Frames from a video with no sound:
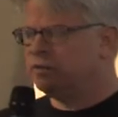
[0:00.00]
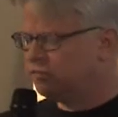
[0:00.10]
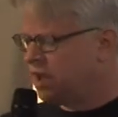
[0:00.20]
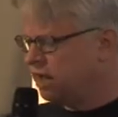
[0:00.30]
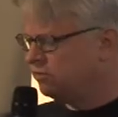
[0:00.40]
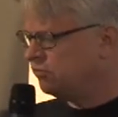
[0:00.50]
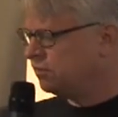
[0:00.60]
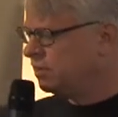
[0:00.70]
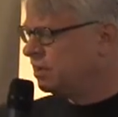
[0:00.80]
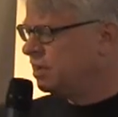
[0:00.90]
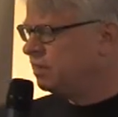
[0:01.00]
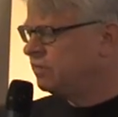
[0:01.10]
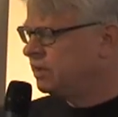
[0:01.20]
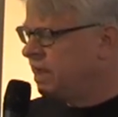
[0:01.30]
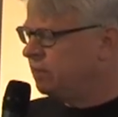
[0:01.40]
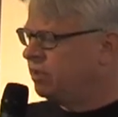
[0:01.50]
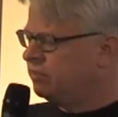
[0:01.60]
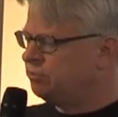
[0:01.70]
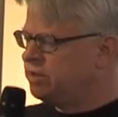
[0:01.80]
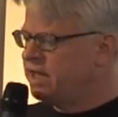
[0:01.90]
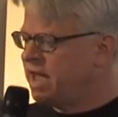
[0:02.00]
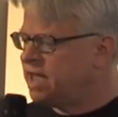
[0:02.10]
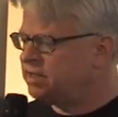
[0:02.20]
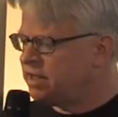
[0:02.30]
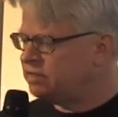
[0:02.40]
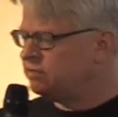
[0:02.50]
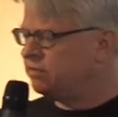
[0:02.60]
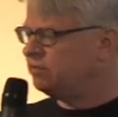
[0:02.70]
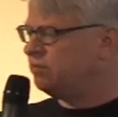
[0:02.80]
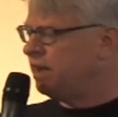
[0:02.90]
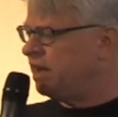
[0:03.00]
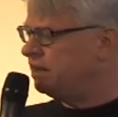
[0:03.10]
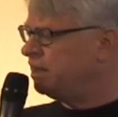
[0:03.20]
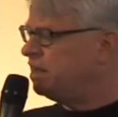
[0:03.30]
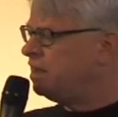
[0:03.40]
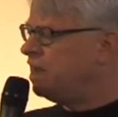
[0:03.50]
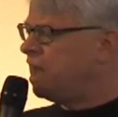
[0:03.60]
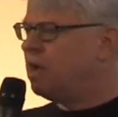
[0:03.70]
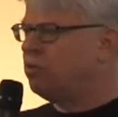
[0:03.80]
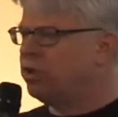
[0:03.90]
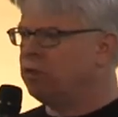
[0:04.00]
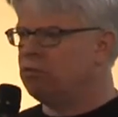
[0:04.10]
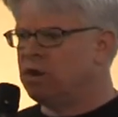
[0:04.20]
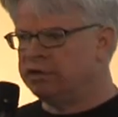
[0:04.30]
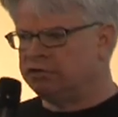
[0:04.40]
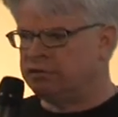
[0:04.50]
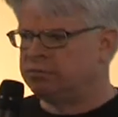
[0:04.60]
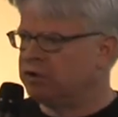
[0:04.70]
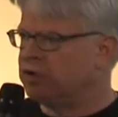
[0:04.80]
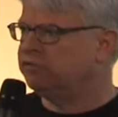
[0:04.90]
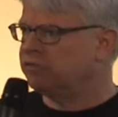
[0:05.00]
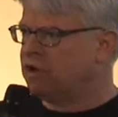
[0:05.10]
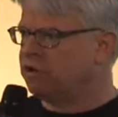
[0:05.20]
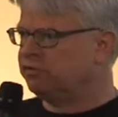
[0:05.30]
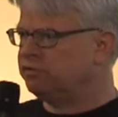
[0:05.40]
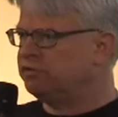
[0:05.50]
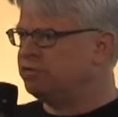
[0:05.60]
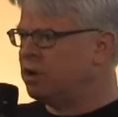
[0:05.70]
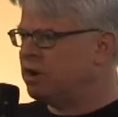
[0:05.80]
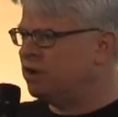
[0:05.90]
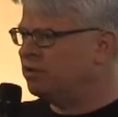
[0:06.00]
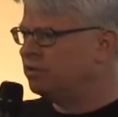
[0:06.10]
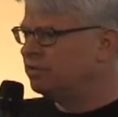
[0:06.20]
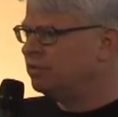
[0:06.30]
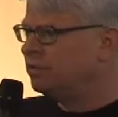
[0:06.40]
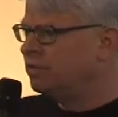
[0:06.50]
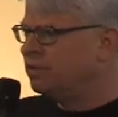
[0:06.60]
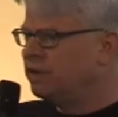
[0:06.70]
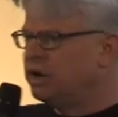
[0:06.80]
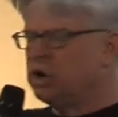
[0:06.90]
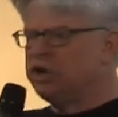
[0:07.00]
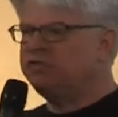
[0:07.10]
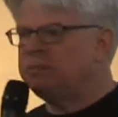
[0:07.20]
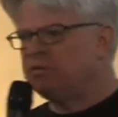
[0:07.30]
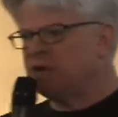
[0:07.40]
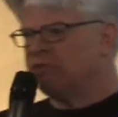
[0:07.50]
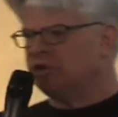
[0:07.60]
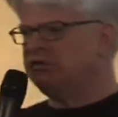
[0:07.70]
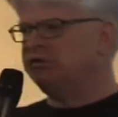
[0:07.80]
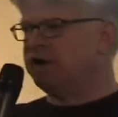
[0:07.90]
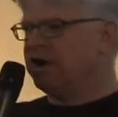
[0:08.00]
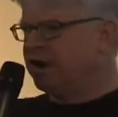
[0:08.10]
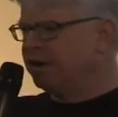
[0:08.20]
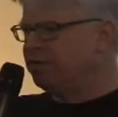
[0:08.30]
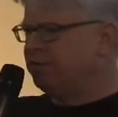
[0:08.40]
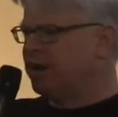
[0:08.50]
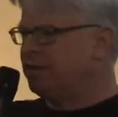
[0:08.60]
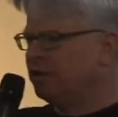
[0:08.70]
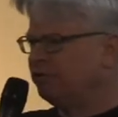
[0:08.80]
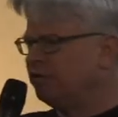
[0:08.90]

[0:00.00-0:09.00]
of touch today, because we can't anticipate how we'll want to approach culture tomorrow. You know, it used to be revolutionary to be able